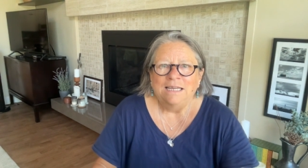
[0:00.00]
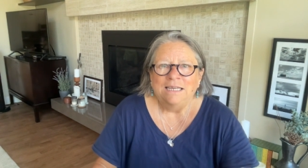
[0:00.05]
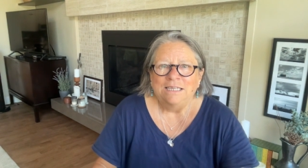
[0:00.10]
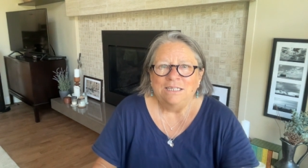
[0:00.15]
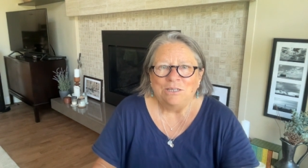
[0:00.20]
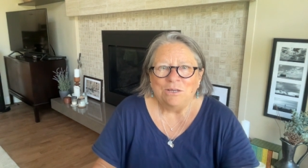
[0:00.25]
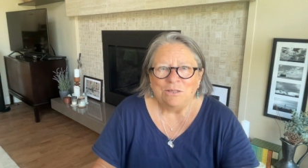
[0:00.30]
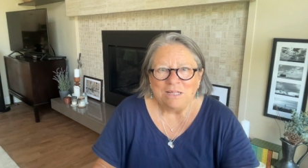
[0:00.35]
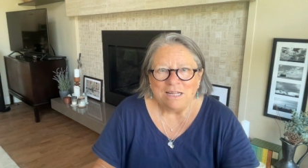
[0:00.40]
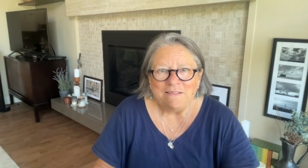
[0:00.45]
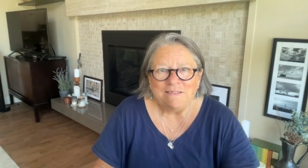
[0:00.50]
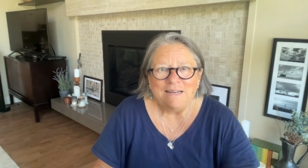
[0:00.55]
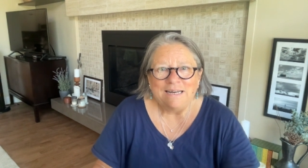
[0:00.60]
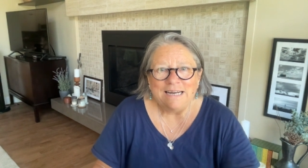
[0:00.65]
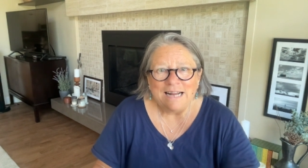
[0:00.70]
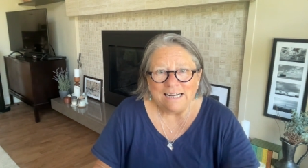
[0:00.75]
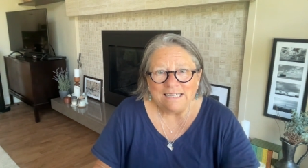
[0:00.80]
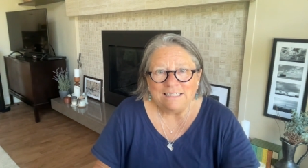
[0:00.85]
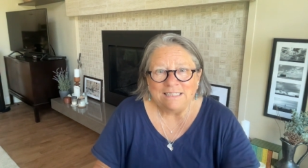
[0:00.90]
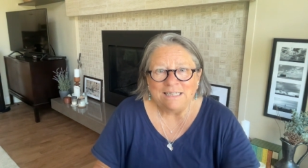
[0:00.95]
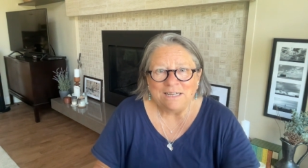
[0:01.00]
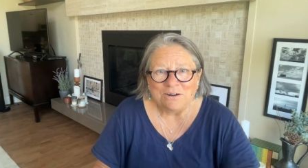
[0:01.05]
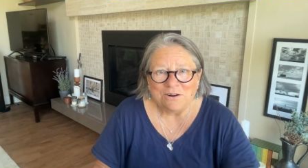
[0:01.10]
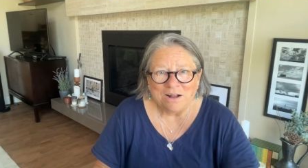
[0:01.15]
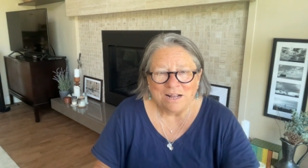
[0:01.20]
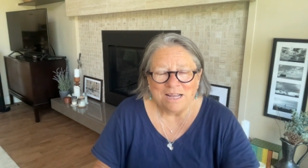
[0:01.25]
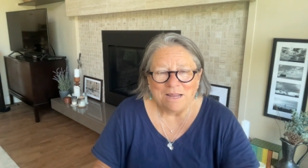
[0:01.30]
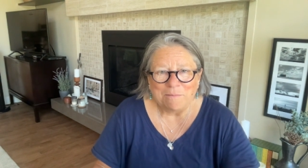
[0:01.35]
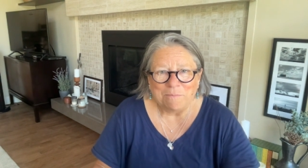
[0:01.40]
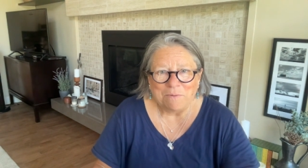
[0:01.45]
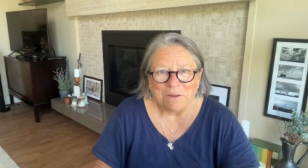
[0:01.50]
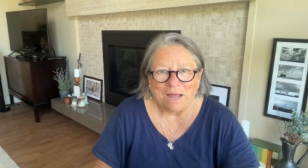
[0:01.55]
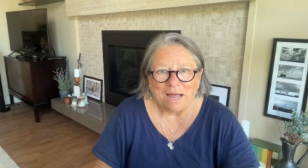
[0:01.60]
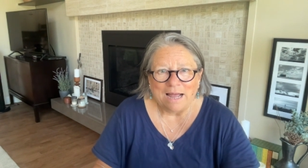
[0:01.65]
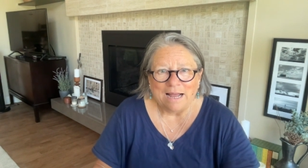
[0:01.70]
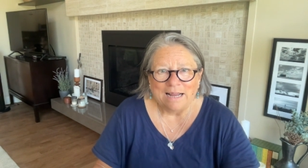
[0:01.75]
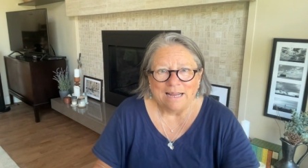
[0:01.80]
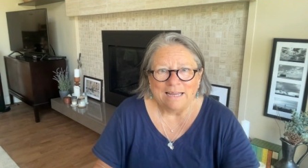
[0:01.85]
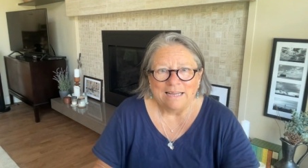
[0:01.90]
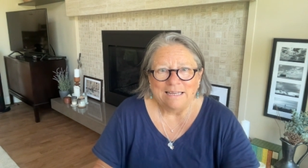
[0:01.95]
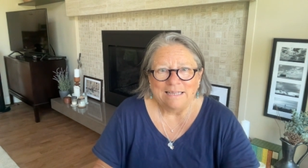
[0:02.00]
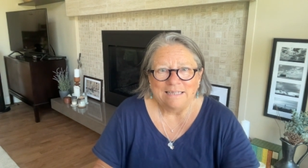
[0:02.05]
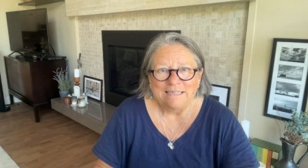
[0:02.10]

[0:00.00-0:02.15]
So then the next letter I get back